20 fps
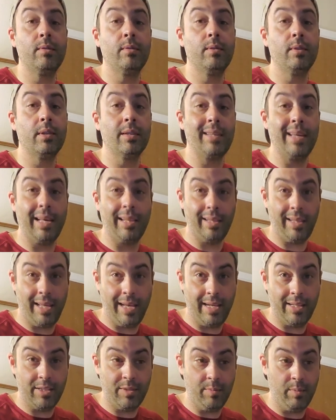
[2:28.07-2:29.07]
to that
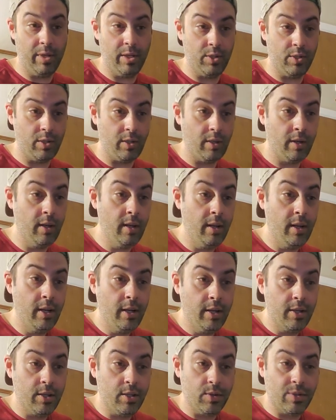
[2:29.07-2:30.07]
last measure.
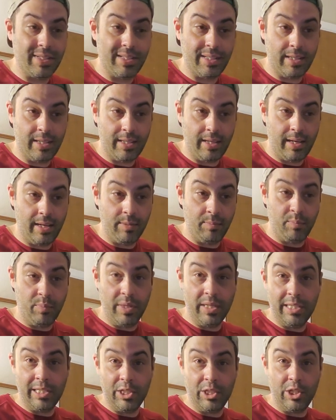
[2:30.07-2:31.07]
You see that
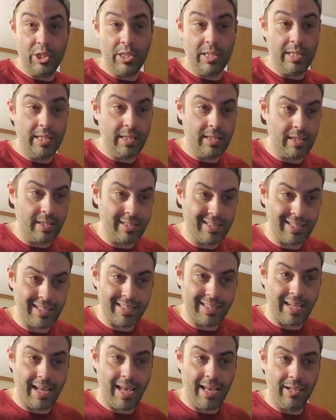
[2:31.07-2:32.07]
big G, and then it
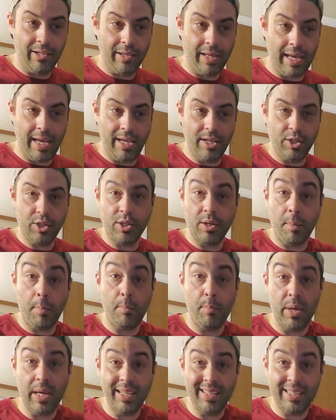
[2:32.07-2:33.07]
says LH
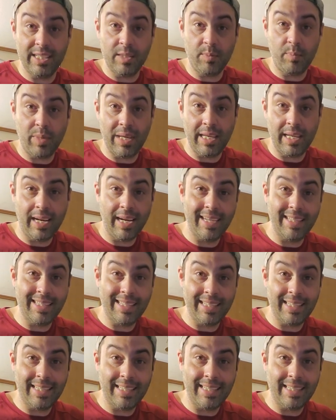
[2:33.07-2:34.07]
Pitz,
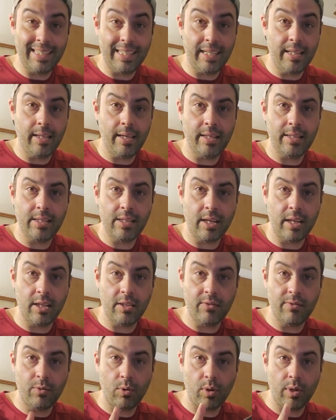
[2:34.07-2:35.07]
P-I-Z-Z. That
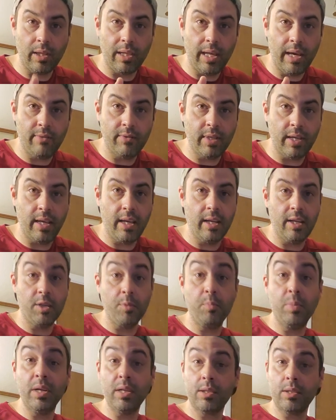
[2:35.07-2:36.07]
stands for left
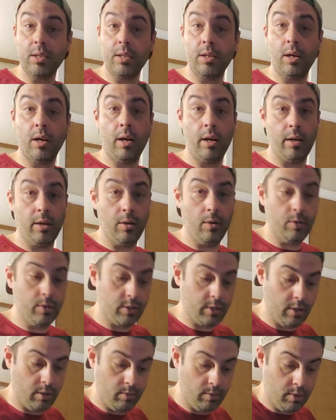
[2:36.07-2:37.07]
hand pizzicato.
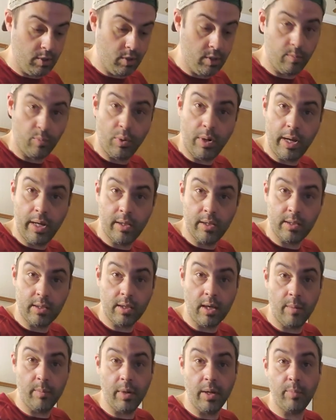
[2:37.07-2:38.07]
So you can practice
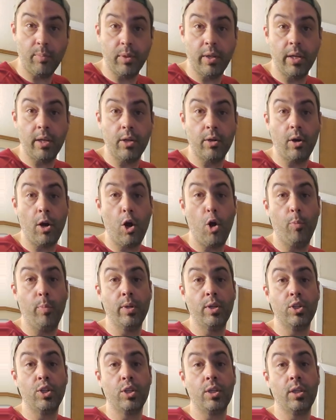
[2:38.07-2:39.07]
that by playing your
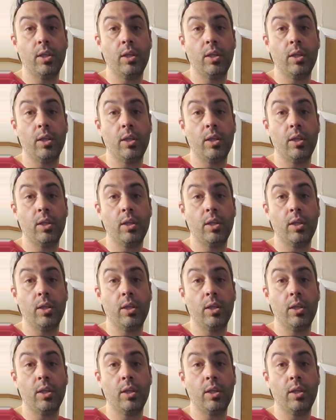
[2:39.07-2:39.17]
open G